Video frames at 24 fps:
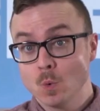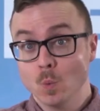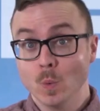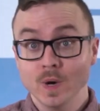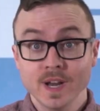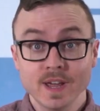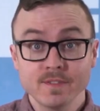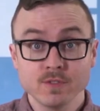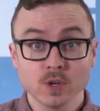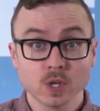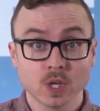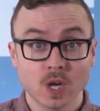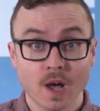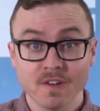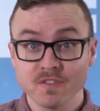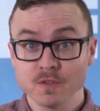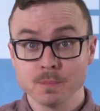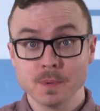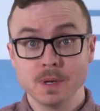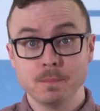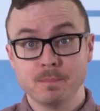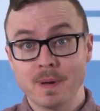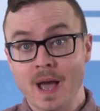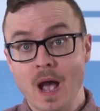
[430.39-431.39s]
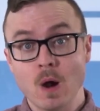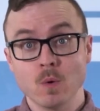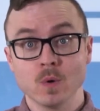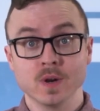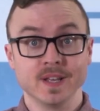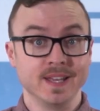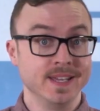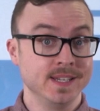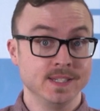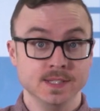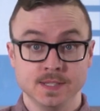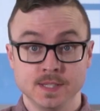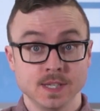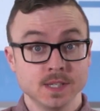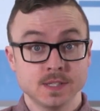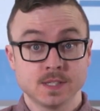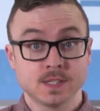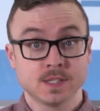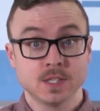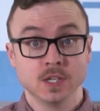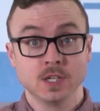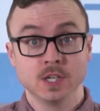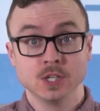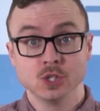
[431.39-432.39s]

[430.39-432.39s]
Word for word: whenever government power exists to